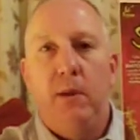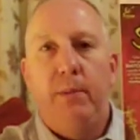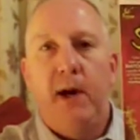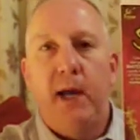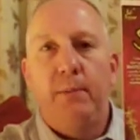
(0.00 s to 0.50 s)

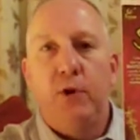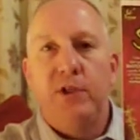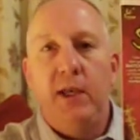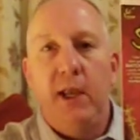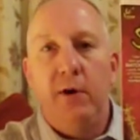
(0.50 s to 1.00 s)
by
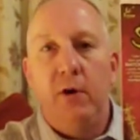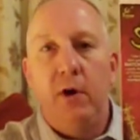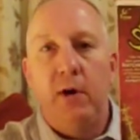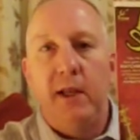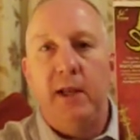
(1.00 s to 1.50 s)

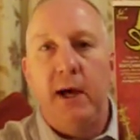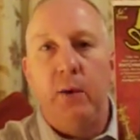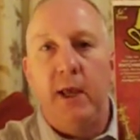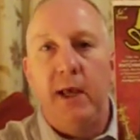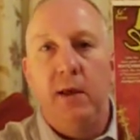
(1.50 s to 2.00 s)
Montynero and
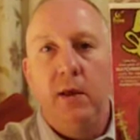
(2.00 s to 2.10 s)
Dowling.